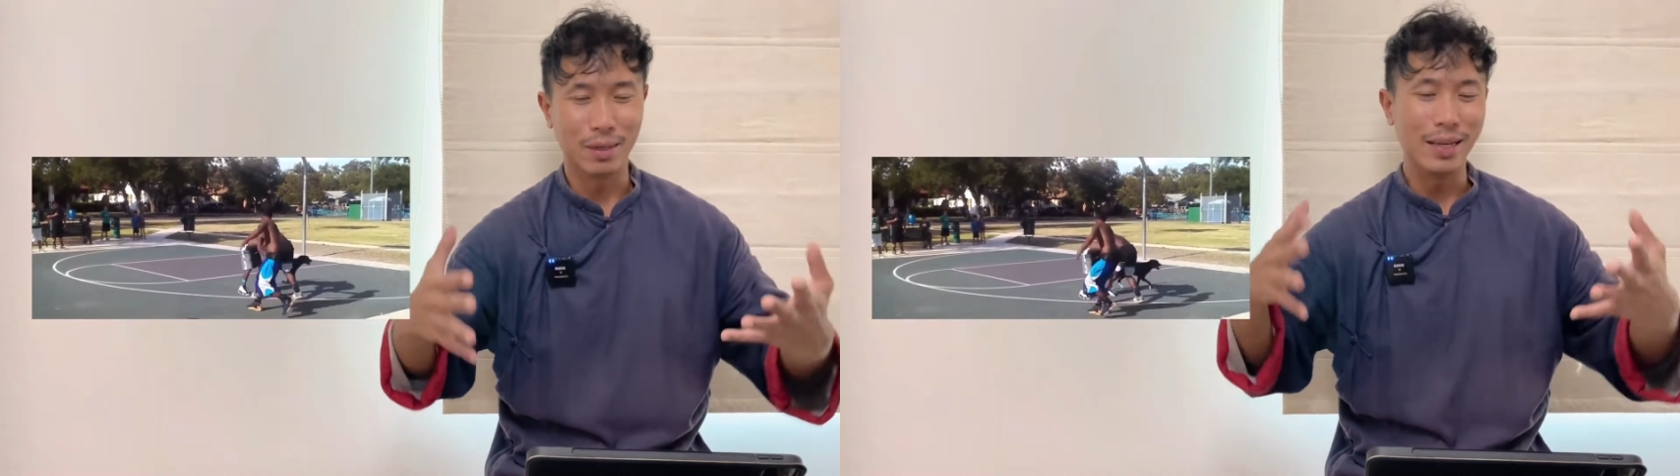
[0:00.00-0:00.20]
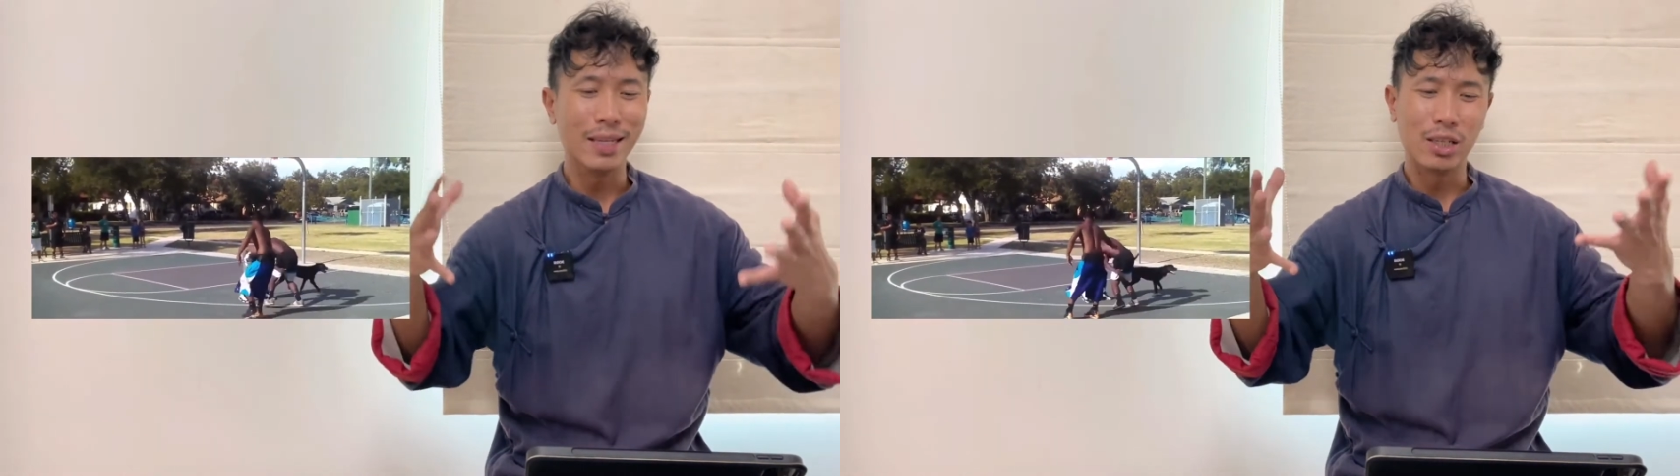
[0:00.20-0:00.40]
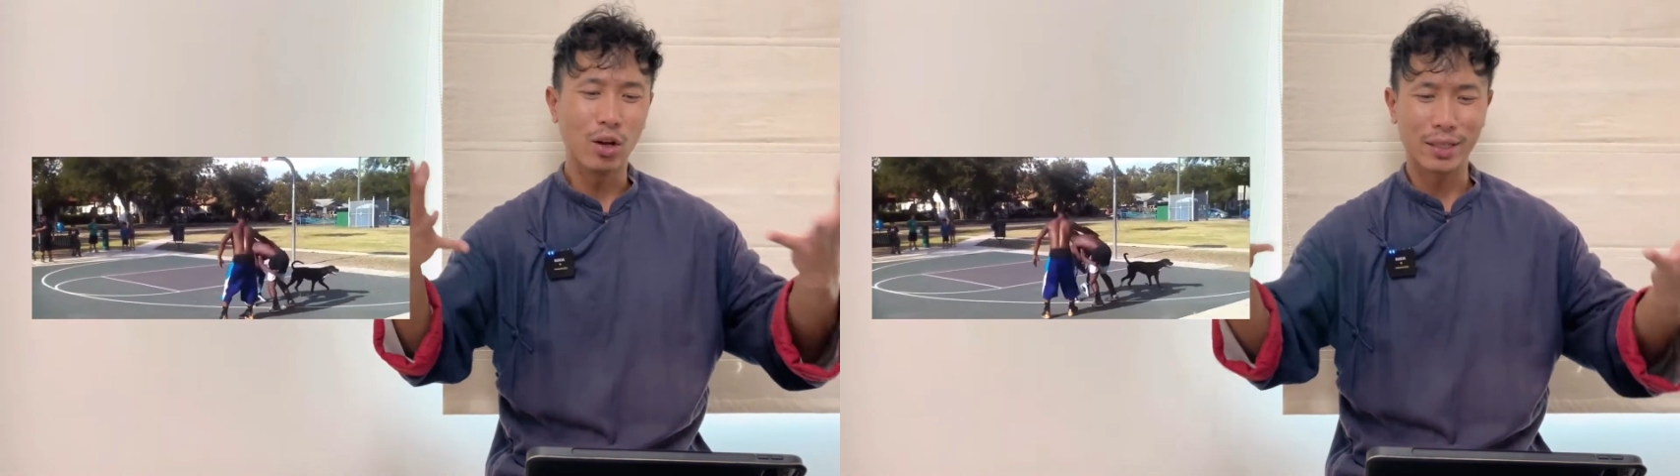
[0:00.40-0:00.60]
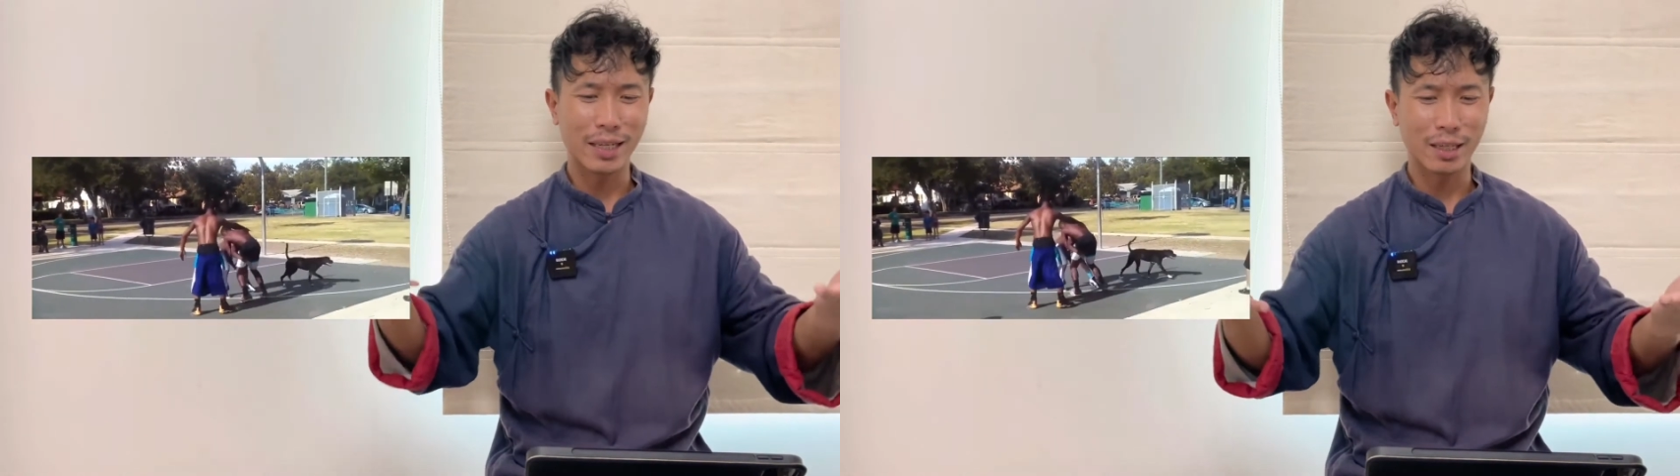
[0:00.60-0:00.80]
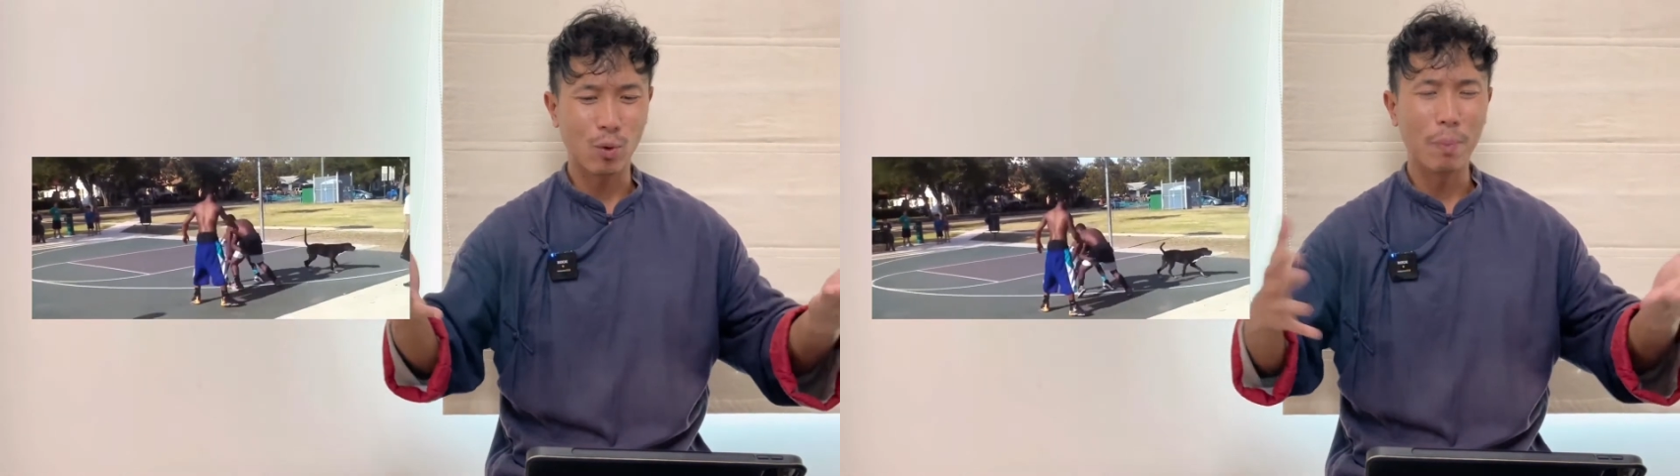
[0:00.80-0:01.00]
It's not
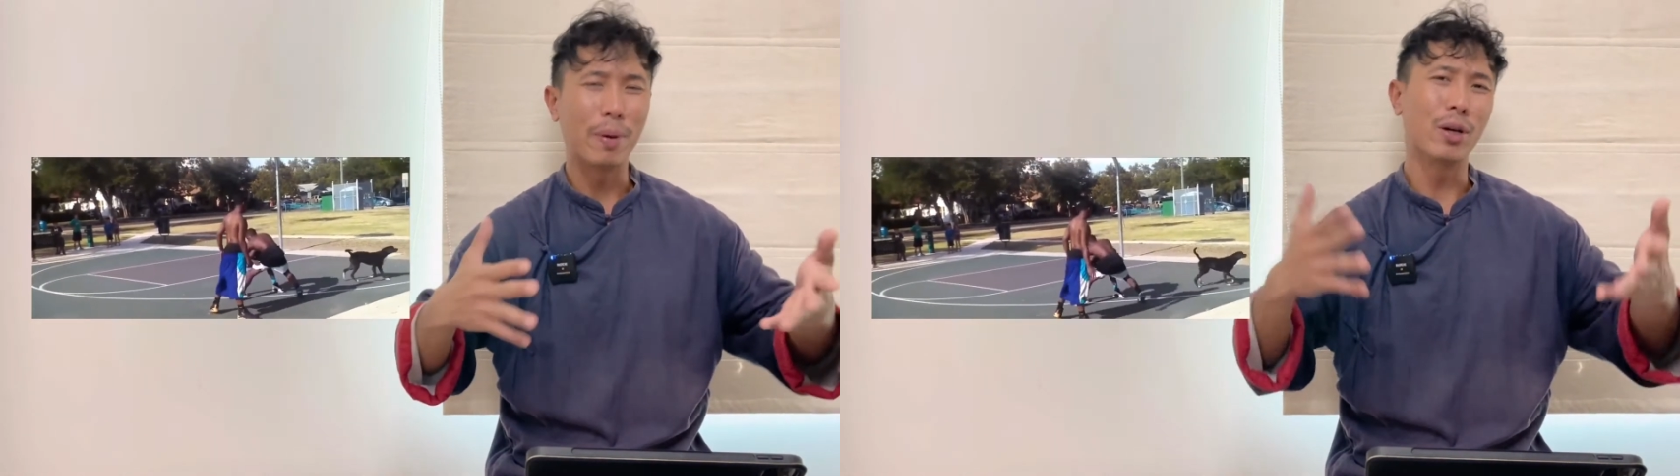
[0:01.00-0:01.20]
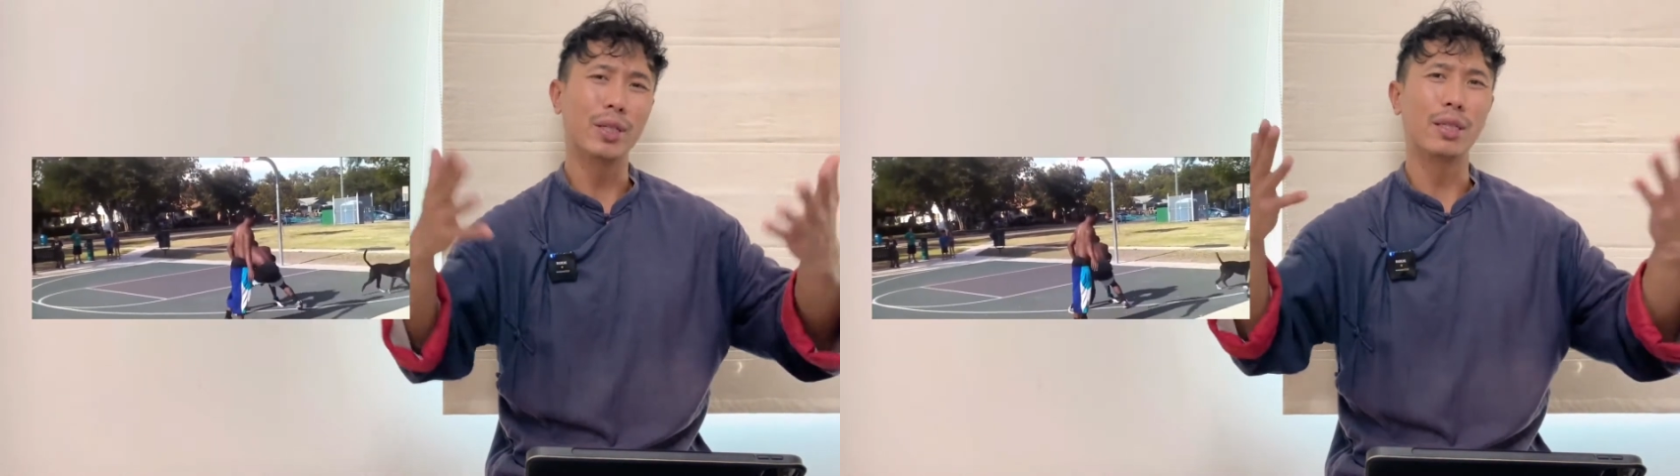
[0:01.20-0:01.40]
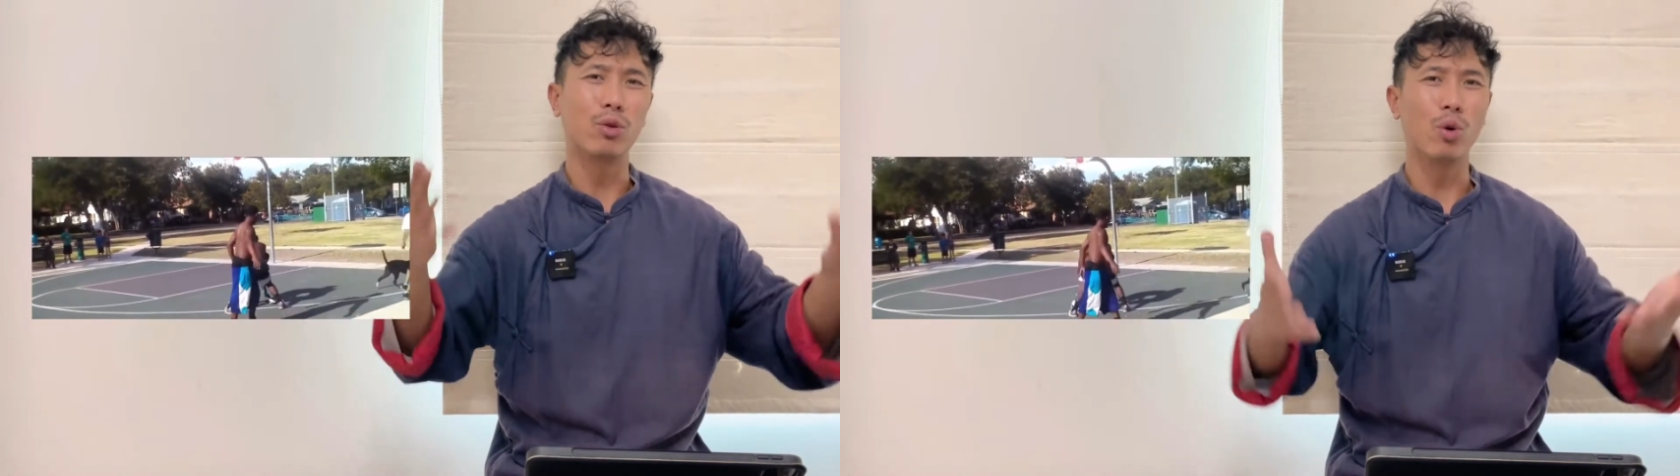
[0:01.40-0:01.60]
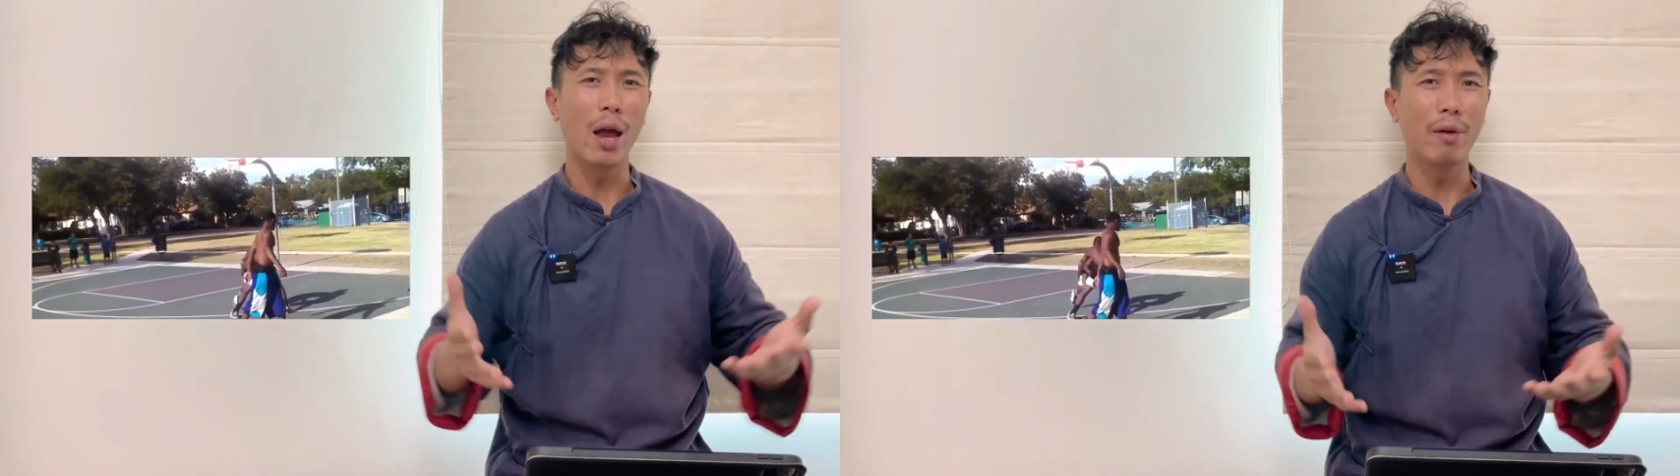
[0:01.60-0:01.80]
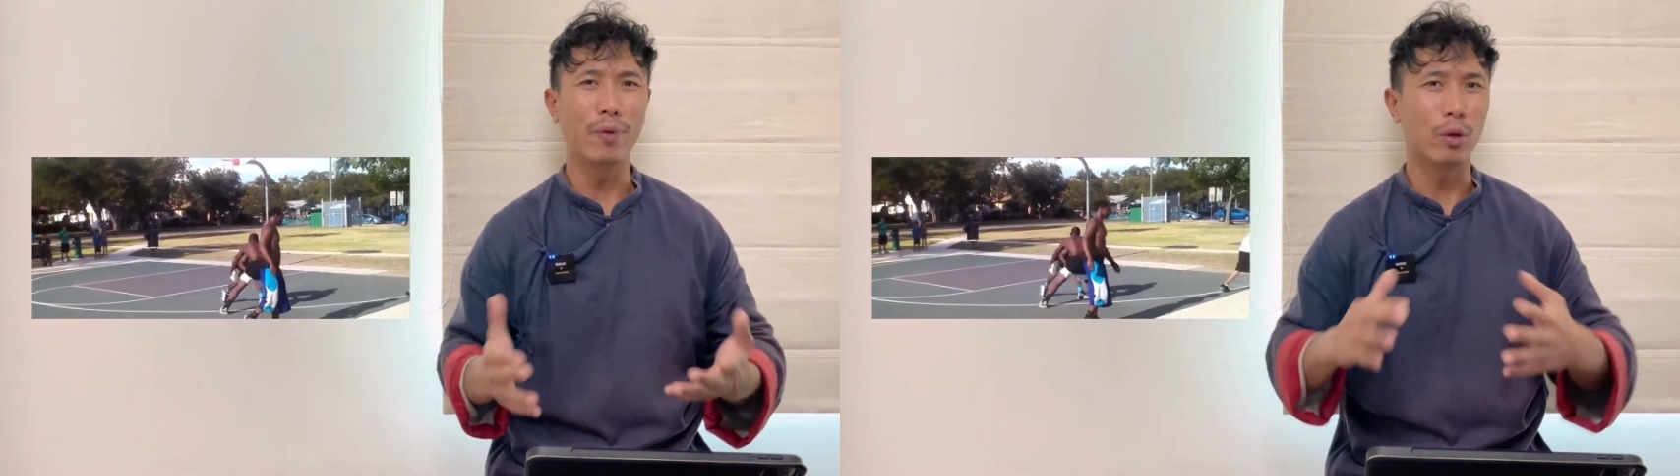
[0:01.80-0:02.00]
that much because it's too
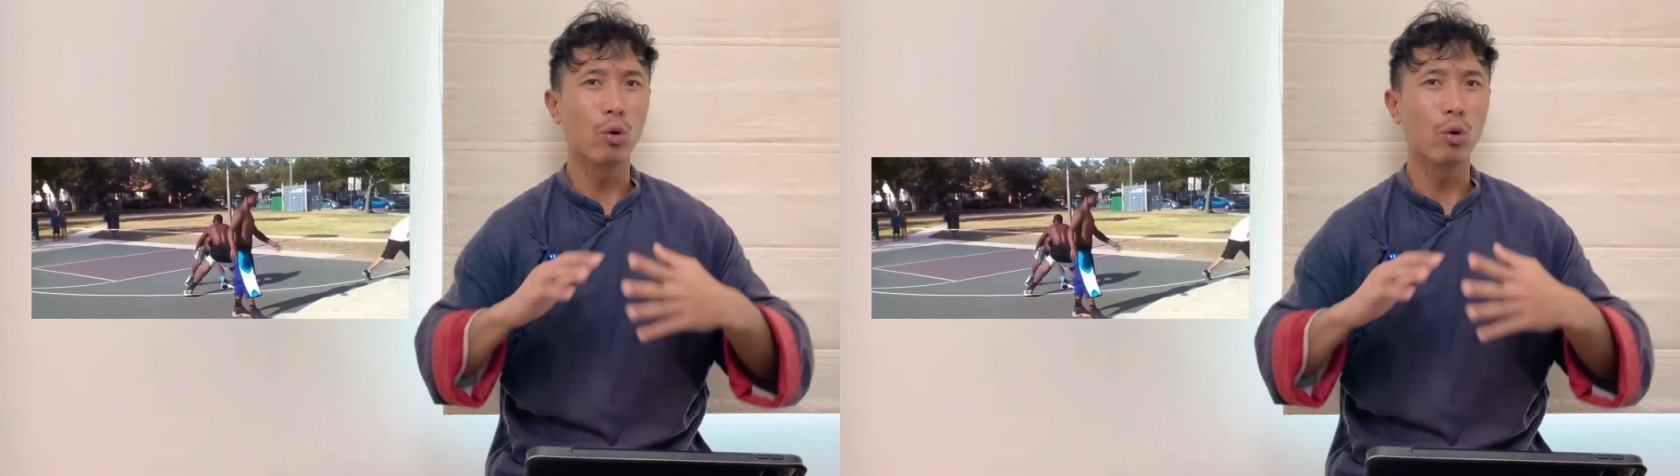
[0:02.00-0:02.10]
heavy.